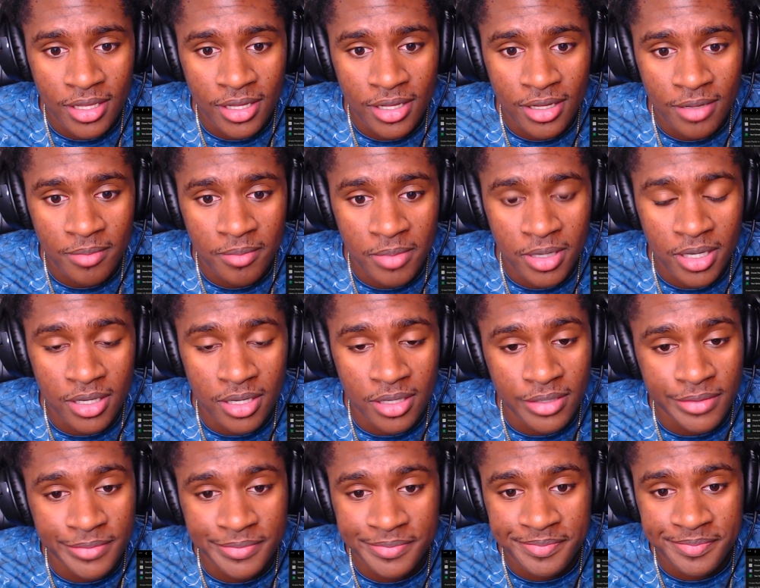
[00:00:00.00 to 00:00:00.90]
bro.
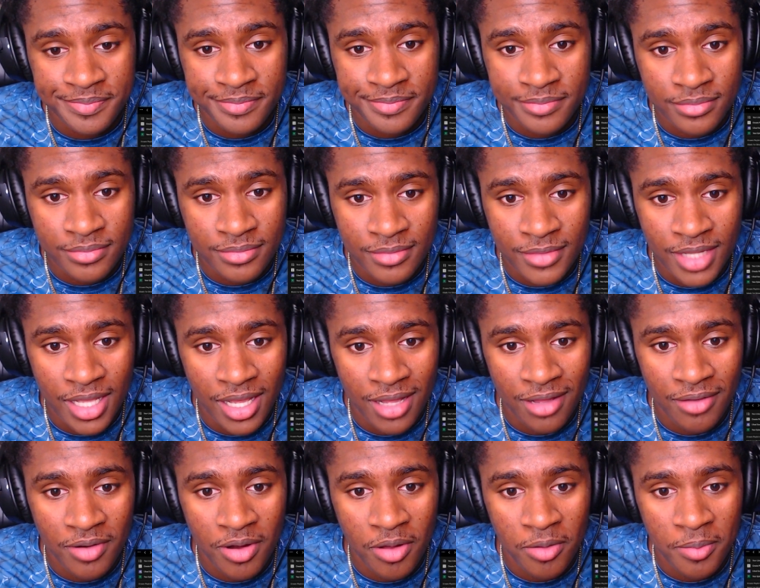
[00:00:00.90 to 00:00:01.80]
I
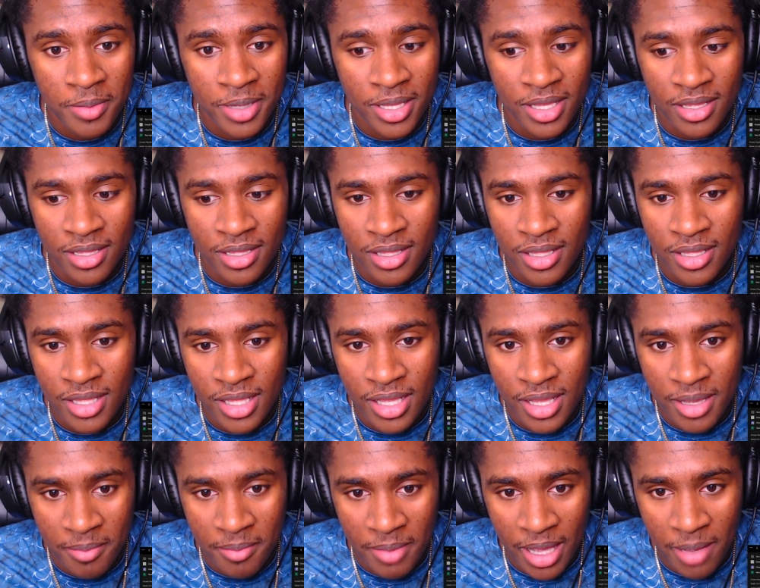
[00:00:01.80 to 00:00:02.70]
don't know, man.
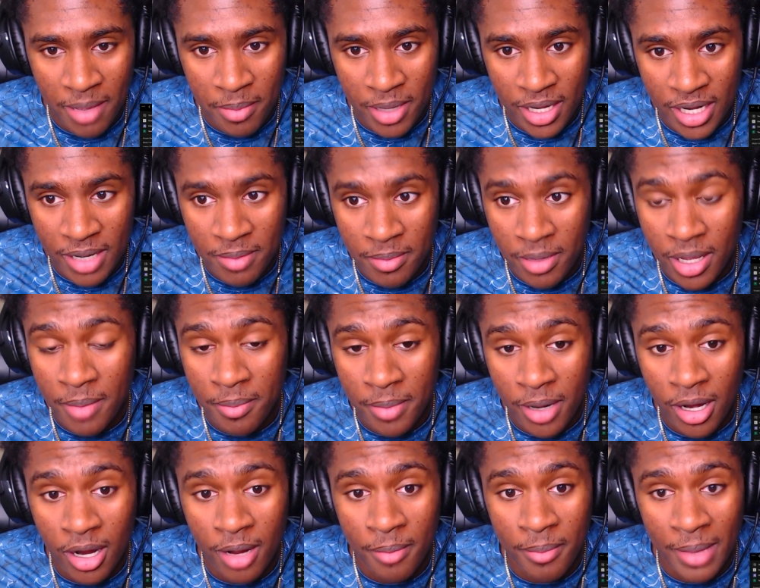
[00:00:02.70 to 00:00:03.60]
Bad Bunny, but
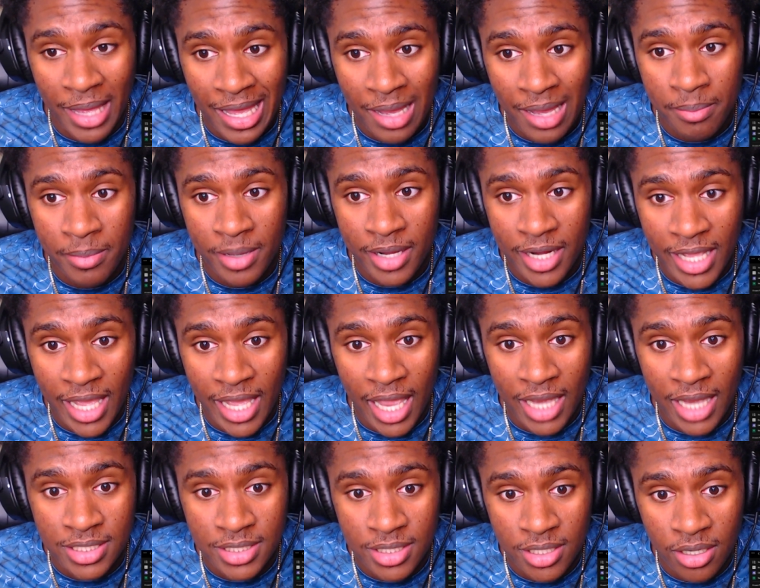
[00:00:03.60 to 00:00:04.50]
bro, Bad Bunny
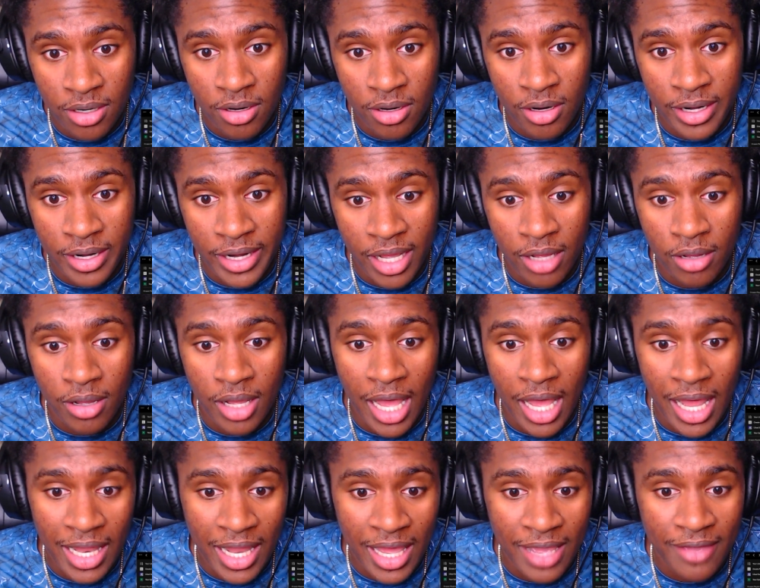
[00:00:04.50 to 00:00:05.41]
actually hard. Now, I
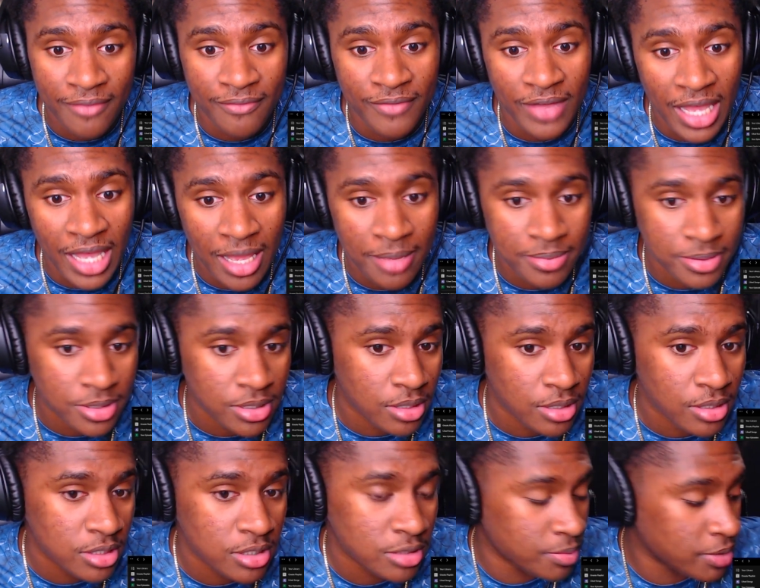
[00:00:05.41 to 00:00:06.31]
like vibe
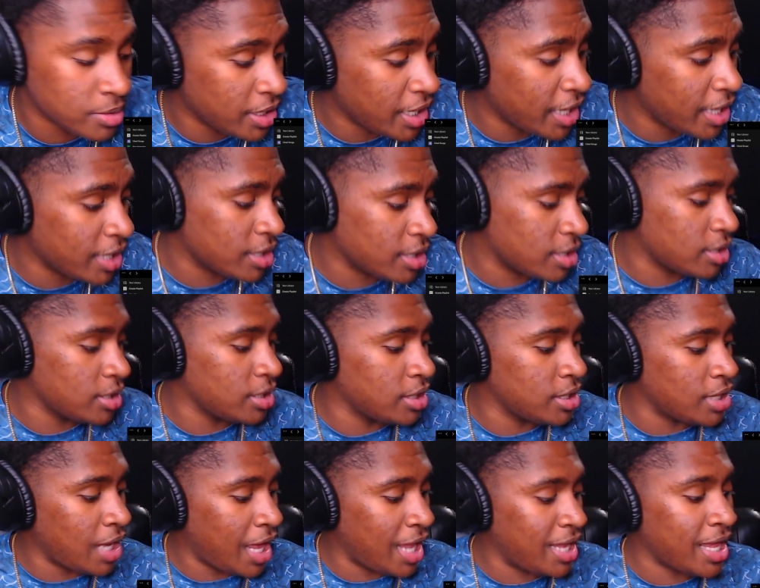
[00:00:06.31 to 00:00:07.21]
songs, but like,
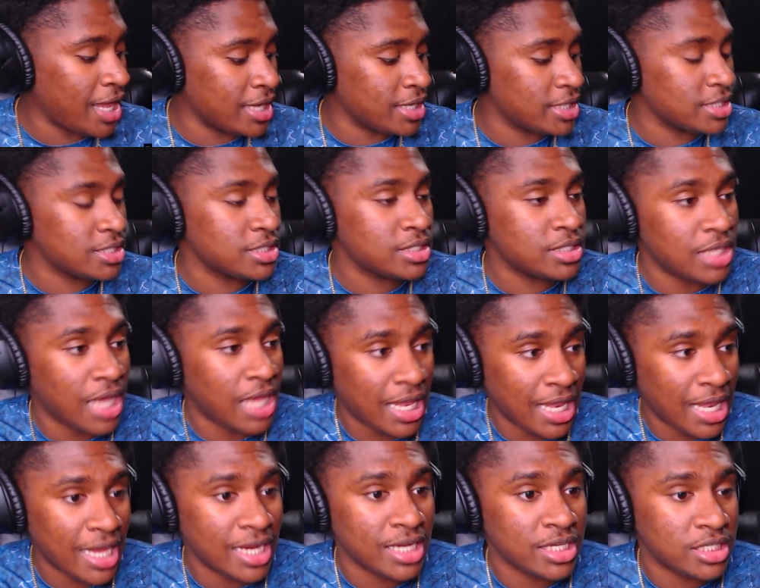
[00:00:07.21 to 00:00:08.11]
I like this
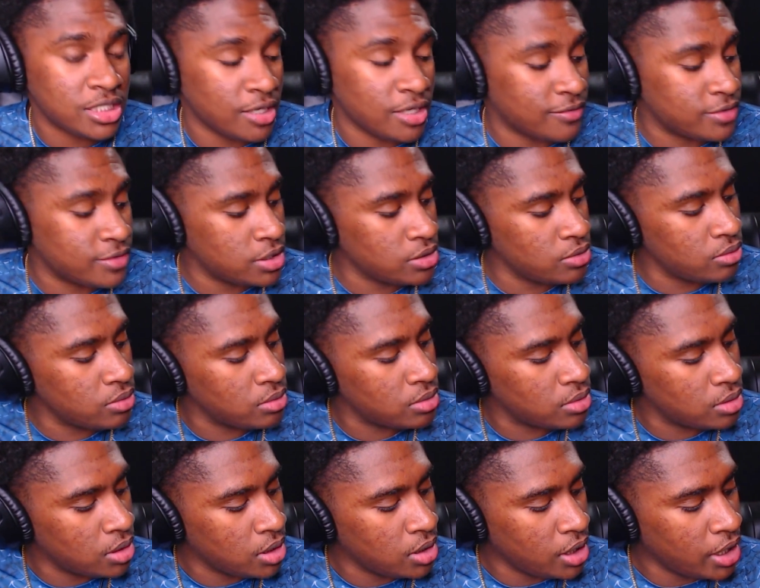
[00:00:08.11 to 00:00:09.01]
stuff too.
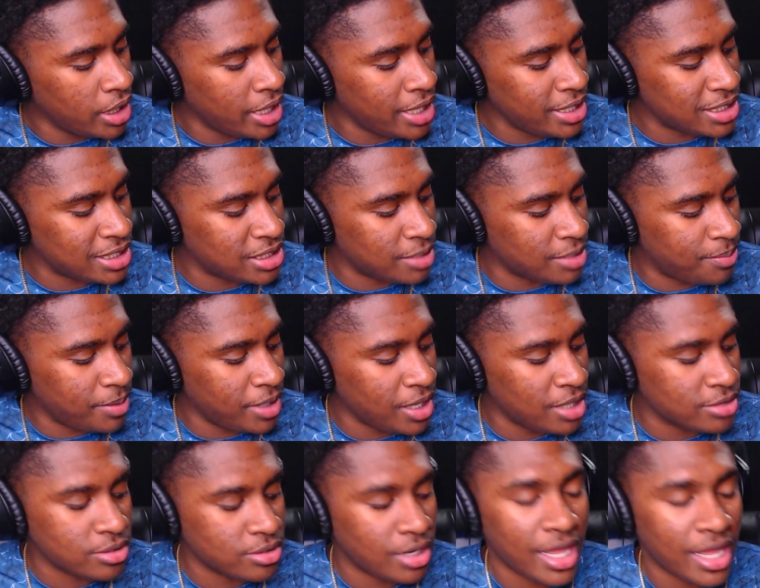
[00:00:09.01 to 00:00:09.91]
It just depends
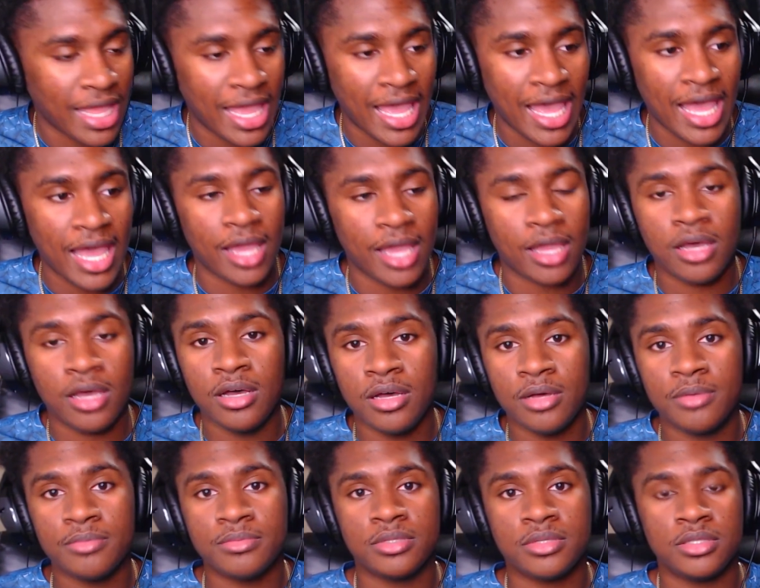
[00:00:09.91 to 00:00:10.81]
on like how it
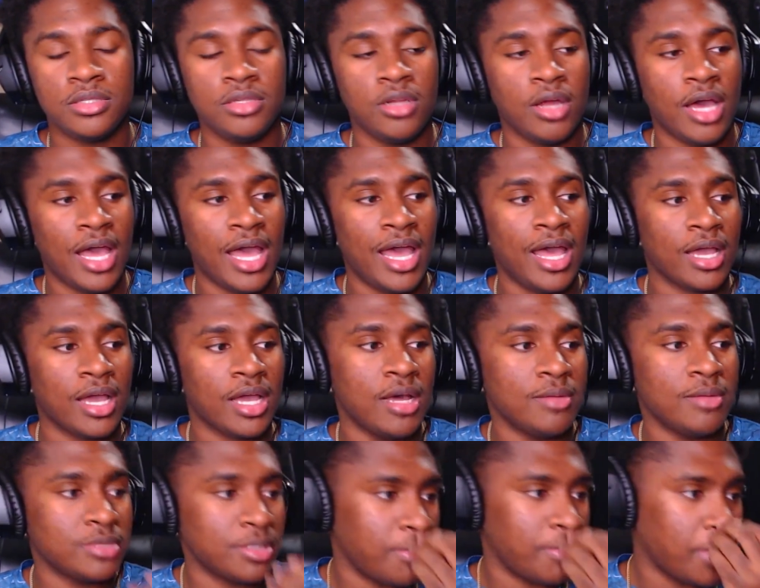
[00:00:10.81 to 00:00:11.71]
comes, you know, how it
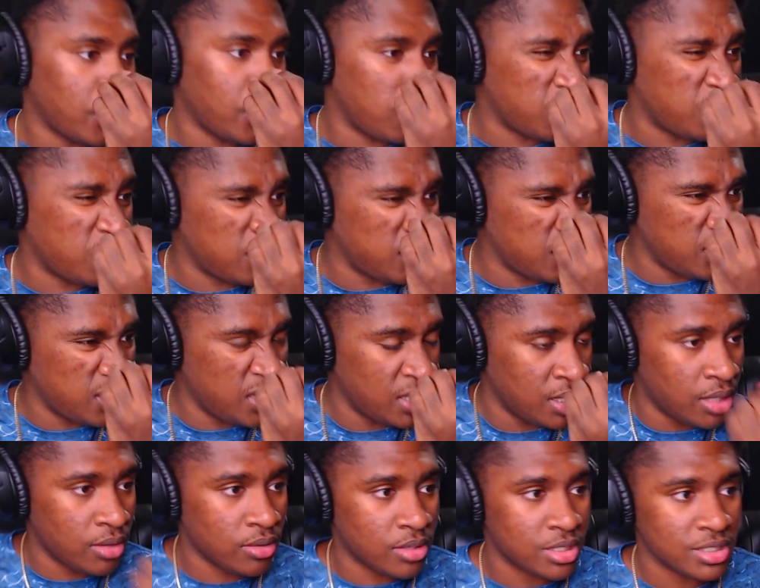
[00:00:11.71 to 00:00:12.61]
comes about, you
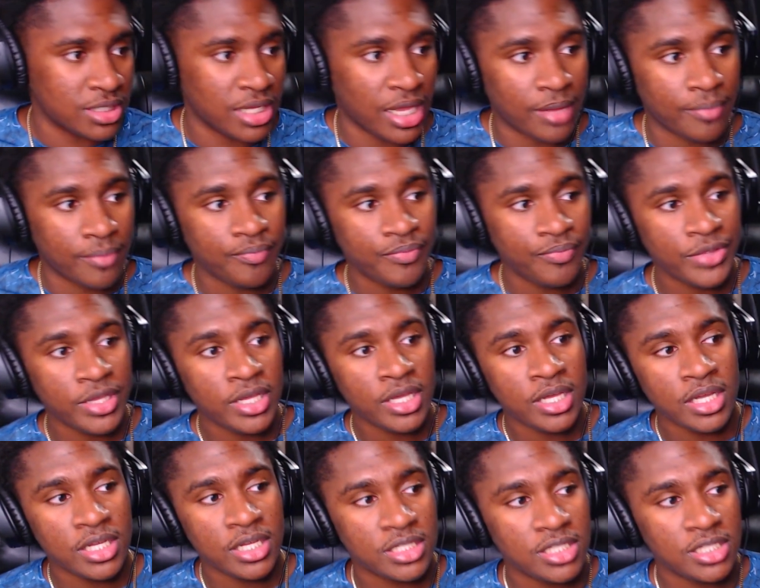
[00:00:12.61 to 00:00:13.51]
know, cause like
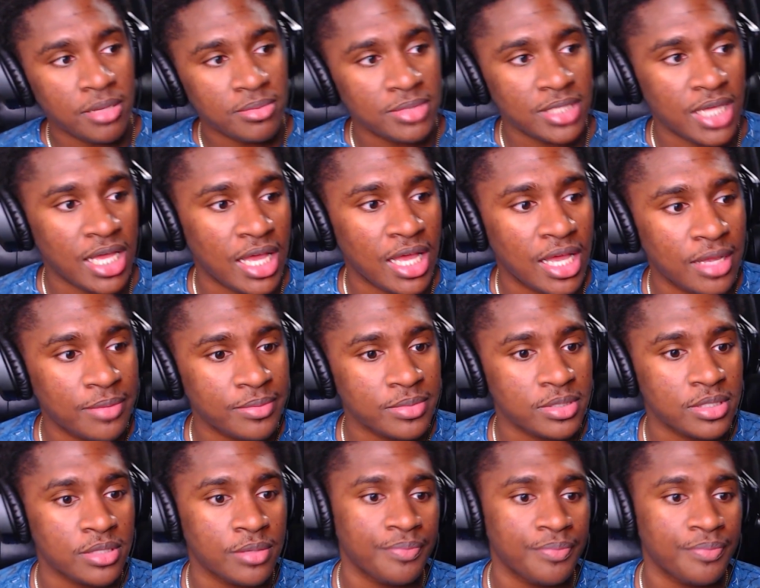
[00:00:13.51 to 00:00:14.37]
sometimes